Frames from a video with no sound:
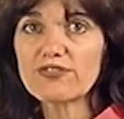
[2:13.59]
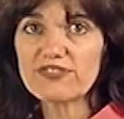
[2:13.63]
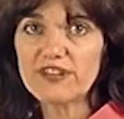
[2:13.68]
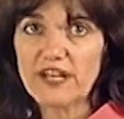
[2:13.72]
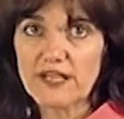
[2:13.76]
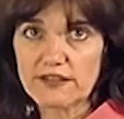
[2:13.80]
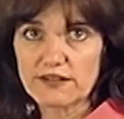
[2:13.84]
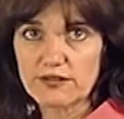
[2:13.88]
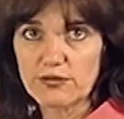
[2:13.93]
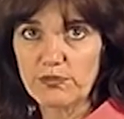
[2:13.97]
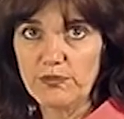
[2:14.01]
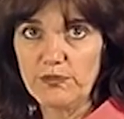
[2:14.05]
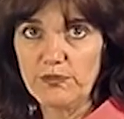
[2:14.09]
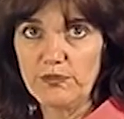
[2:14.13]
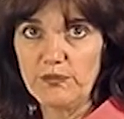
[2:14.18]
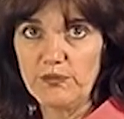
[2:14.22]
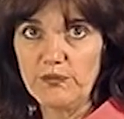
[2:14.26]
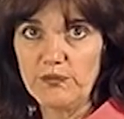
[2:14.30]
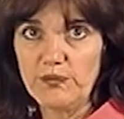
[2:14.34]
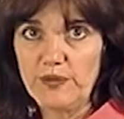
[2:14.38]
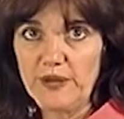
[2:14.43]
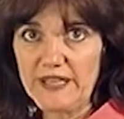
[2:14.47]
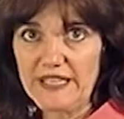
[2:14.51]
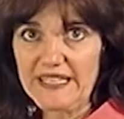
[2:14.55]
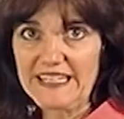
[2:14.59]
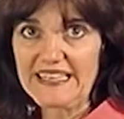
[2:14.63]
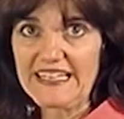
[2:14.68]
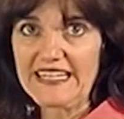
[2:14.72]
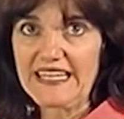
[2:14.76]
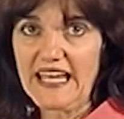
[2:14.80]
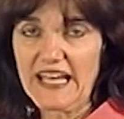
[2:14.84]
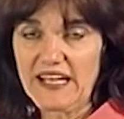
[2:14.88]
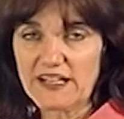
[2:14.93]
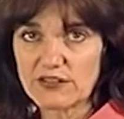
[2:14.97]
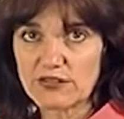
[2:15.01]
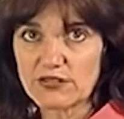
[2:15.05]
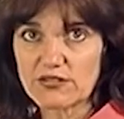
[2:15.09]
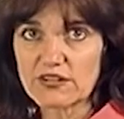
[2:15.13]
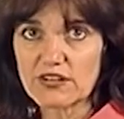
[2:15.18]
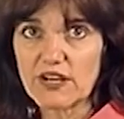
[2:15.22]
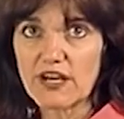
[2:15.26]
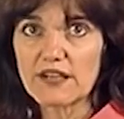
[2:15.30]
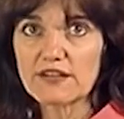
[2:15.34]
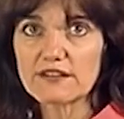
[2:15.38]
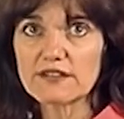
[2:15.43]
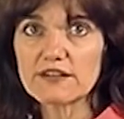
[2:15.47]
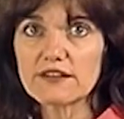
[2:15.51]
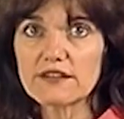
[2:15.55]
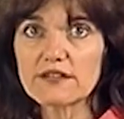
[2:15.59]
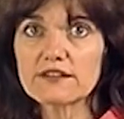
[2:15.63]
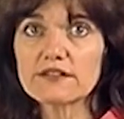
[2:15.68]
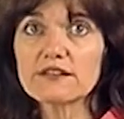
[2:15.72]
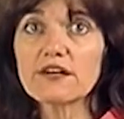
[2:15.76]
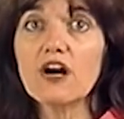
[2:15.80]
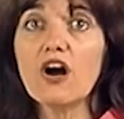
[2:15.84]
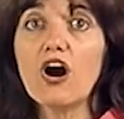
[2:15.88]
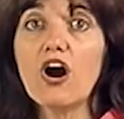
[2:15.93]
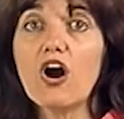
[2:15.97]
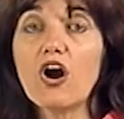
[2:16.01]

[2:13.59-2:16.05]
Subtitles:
flexibility exercises